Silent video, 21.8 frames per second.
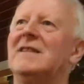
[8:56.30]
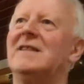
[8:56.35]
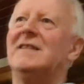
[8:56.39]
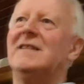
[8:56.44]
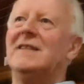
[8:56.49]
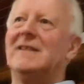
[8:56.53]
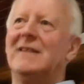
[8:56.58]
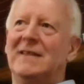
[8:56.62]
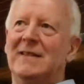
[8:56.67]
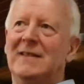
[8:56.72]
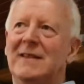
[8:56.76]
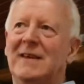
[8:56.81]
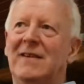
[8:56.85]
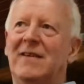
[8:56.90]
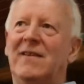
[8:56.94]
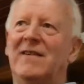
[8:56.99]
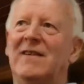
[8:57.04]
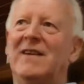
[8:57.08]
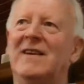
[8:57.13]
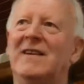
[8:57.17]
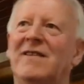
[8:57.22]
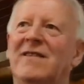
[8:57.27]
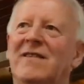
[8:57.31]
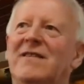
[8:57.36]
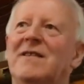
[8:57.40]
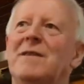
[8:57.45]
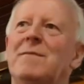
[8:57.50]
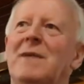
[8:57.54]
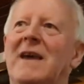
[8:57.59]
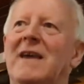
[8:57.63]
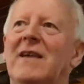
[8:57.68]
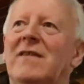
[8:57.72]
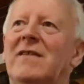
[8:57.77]
this is the
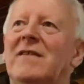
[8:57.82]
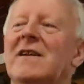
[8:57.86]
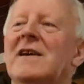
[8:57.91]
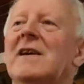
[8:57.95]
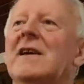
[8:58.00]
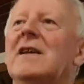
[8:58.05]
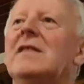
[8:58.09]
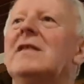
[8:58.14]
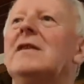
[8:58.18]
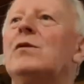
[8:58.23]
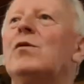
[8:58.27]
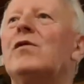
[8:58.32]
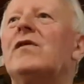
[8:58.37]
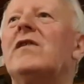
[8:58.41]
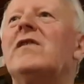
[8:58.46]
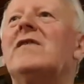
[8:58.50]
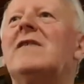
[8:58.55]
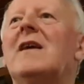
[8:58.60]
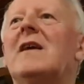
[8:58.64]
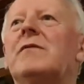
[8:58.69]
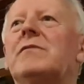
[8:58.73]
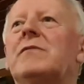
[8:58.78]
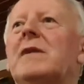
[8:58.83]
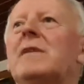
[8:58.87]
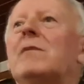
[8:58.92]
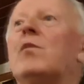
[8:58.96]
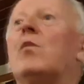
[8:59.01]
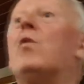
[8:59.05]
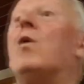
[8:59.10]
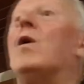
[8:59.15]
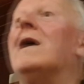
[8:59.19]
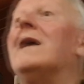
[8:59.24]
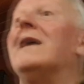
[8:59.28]
best. The nosing tells me
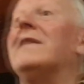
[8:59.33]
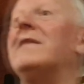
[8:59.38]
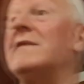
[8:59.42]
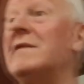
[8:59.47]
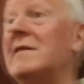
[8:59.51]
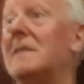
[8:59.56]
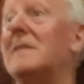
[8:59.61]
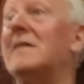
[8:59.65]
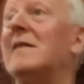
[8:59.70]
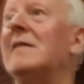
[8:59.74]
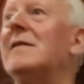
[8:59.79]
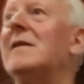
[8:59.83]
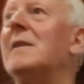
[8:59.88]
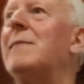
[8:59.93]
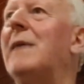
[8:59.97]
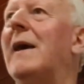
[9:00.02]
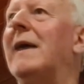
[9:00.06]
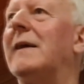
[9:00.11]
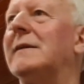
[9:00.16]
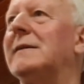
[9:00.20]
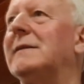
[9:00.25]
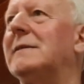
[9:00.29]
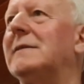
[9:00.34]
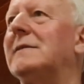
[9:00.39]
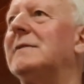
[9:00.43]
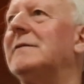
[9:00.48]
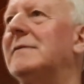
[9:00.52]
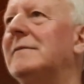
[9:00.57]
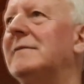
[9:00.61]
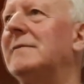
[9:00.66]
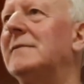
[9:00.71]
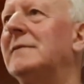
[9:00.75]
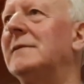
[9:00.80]
what isn't the best.
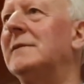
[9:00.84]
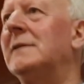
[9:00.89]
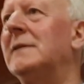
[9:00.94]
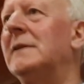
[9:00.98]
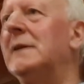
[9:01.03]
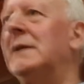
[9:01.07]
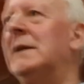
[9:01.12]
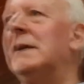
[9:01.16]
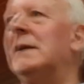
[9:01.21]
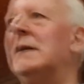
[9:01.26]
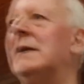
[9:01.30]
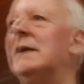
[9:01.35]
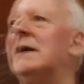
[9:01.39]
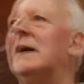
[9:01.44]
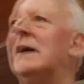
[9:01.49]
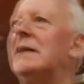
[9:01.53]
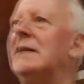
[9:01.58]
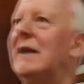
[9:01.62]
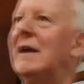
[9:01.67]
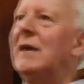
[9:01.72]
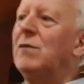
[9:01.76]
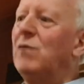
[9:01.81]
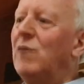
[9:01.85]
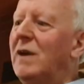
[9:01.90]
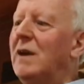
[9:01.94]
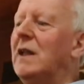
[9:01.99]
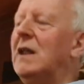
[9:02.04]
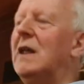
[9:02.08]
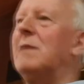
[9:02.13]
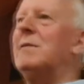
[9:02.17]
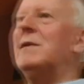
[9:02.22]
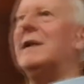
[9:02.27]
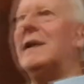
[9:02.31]
And then we
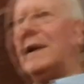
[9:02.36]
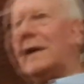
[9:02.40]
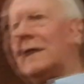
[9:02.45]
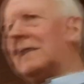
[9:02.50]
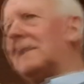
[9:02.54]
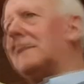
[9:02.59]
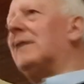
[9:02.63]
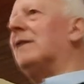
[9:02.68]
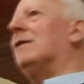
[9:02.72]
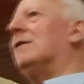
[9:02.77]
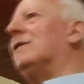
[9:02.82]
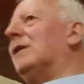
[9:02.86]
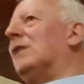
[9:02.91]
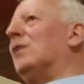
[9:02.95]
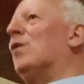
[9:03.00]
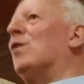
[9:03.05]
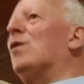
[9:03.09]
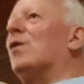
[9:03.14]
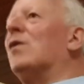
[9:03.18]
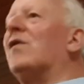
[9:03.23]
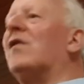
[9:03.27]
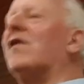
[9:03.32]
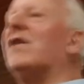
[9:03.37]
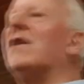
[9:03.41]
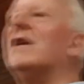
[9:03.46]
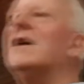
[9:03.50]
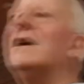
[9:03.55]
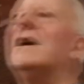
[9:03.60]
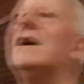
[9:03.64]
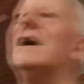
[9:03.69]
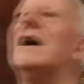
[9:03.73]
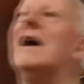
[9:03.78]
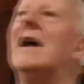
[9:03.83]
eliminate on the nose,
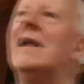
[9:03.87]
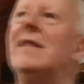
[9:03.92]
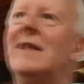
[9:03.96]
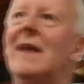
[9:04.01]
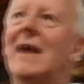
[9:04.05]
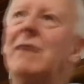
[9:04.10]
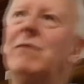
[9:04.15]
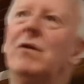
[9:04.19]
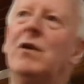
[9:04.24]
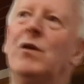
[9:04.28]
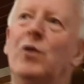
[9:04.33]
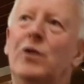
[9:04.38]
and then we